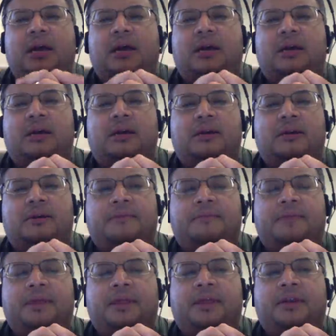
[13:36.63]

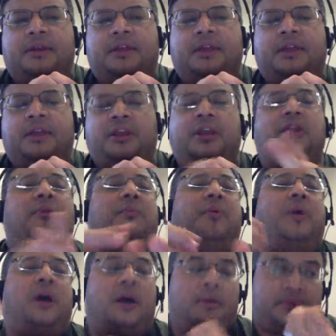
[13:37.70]
The other
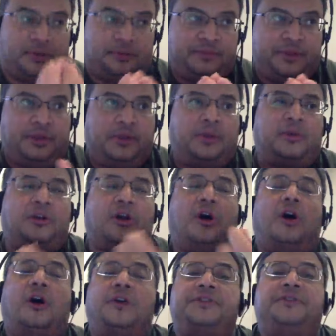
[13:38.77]
problem, the other
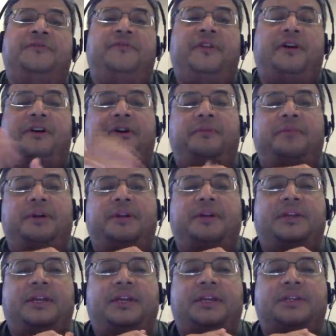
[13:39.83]
cause of
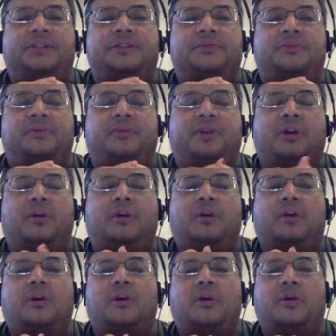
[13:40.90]
variability is what we call
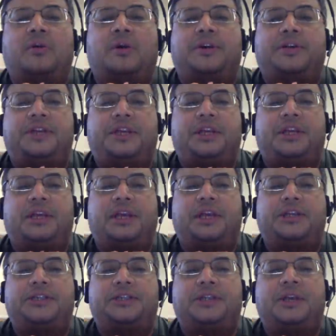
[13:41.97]

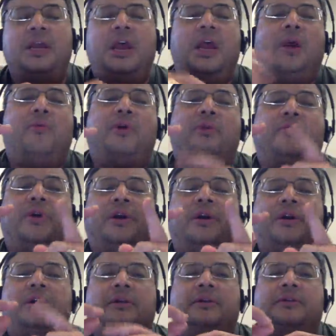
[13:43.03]
co-articulation. When
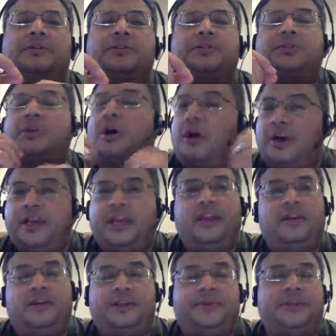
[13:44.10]
we're
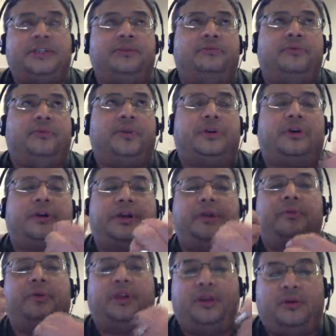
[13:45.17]
talking, especially when we're
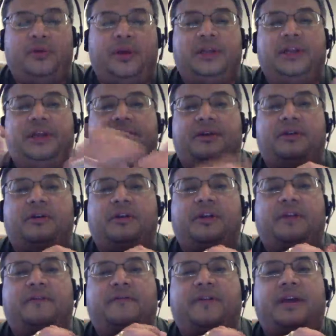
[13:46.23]
talking really quickly and
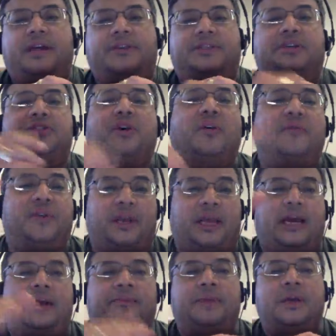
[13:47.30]
talking fast, there's
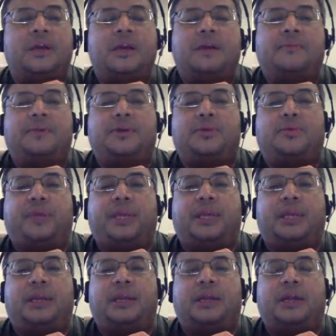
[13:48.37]
overlap
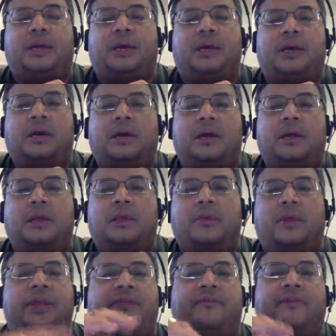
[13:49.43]
between the
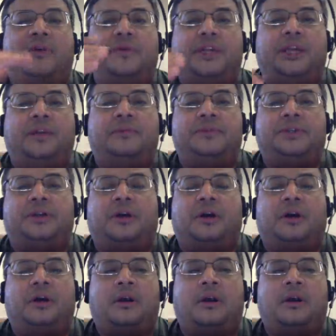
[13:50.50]
way the phonemes
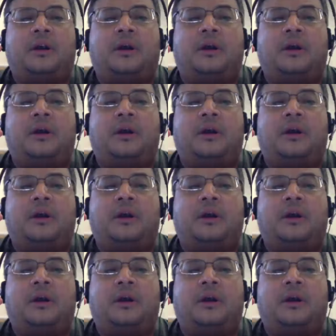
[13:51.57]
are